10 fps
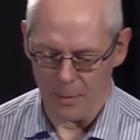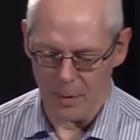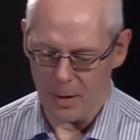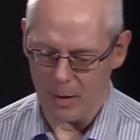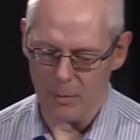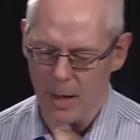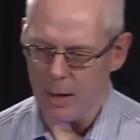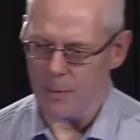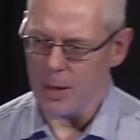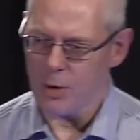meaning
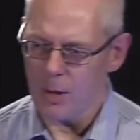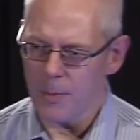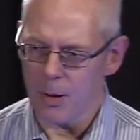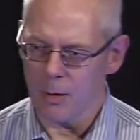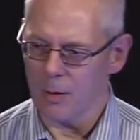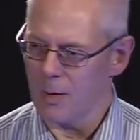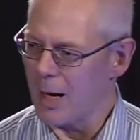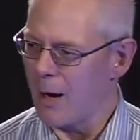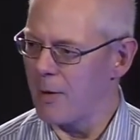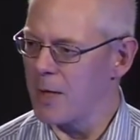how to be cheaper and
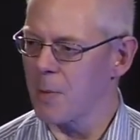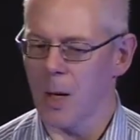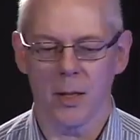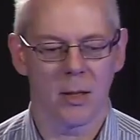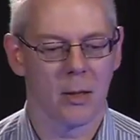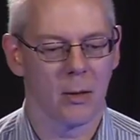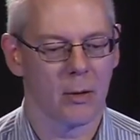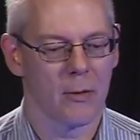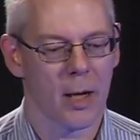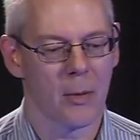have less waste in
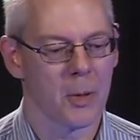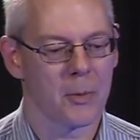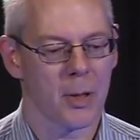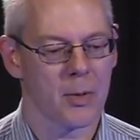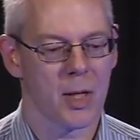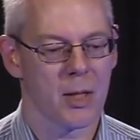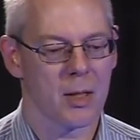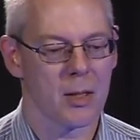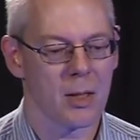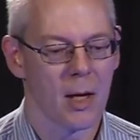your development
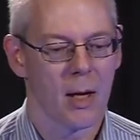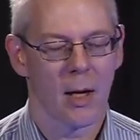processes.